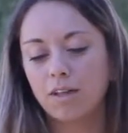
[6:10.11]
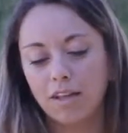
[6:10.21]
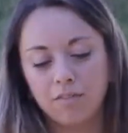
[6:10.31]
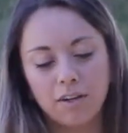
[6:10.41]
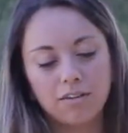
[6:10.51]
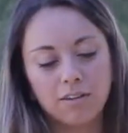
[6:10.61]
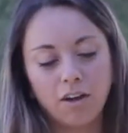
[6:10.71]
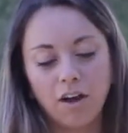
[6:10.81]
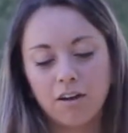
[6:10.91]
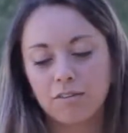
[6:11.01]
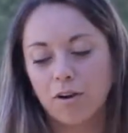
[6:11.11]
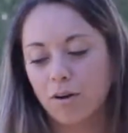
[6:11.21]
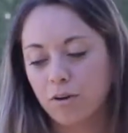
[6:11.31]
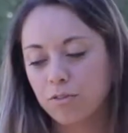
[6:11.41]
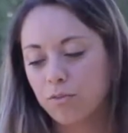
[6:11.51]
even in detox,
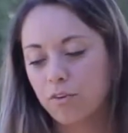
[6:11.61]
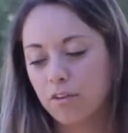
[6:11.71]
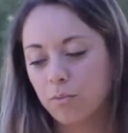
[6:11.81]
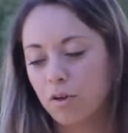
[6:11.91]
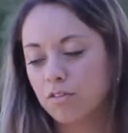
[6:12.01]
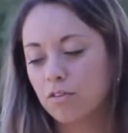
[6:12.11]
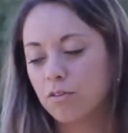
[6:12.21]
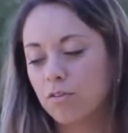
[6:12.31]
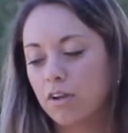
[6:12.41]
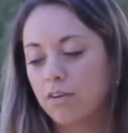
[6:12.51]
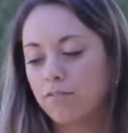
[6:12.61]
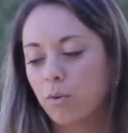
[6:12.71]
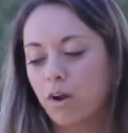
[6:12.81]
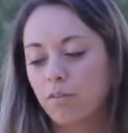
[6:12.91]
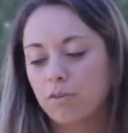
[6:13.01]
all through phase 1, 2, 3, and
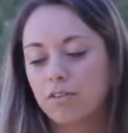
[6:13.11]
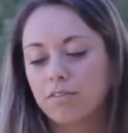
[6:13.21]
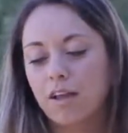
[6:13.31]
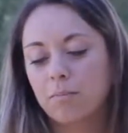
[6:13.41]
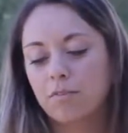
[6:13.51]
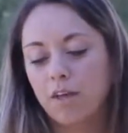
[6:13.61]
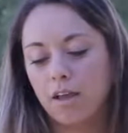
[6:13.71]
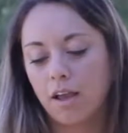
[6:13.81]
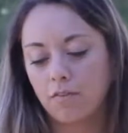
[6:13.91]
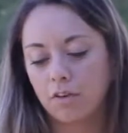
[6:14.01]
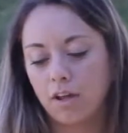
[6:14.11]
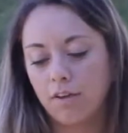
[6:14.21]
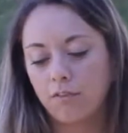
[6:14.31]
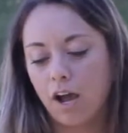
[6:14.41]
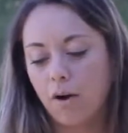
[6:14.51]
4, I wrote the same thing every
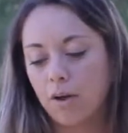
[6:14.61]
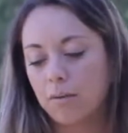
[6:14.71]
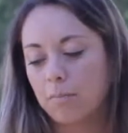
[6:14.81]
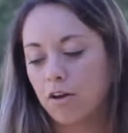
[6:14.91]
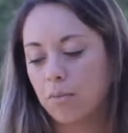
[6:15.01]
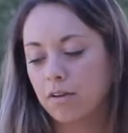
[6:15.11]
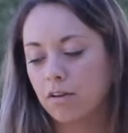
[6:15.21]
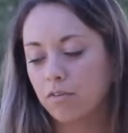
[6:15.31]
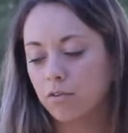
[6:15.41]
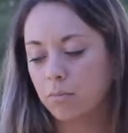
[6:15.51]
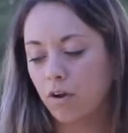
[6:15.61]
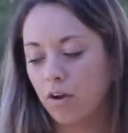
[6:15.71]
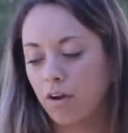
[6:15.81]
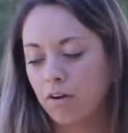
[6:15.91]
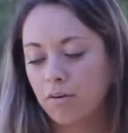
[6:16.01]
day for how I can better myself
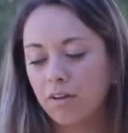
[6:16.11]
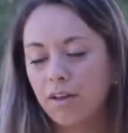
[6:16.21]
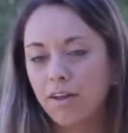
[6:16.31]
tomorrow.